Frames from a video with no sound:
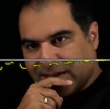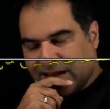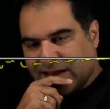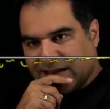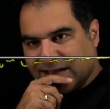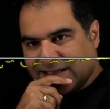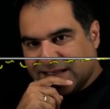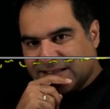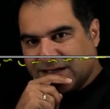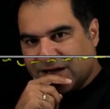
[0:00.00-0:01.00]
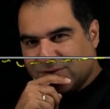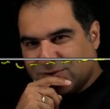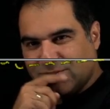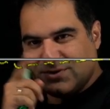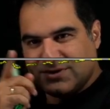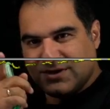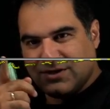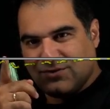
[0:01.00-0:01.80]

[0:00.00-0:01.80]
get the ground truth.